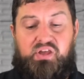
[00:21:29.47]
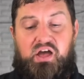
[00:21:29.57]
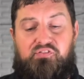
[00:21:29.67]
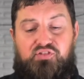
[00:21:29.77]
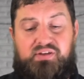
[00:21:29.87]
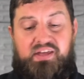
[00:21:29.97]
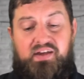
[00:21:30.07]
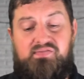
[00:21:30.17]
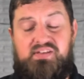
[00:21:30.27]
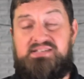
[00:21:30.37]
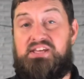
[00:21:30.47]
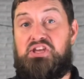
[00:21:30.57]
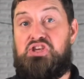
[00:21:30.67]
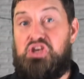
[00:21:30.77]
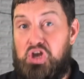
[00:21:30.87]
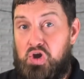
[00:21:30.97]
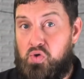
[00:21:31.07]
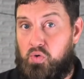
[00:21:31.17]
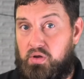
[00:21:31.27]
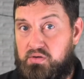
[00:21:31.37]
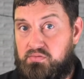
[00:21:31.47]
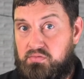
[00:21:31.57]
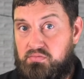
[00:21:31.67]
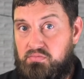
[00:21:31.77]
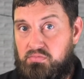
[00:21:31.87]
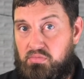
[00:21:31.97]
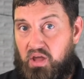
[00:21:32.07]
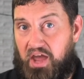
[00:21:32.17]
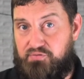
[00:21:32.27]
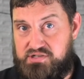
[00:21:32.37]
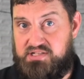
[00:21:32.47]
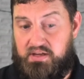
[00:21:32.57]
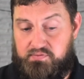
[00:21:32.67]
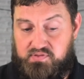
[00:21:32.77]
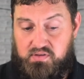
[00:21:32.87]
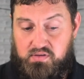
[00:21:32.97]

of forgiveness that you have received?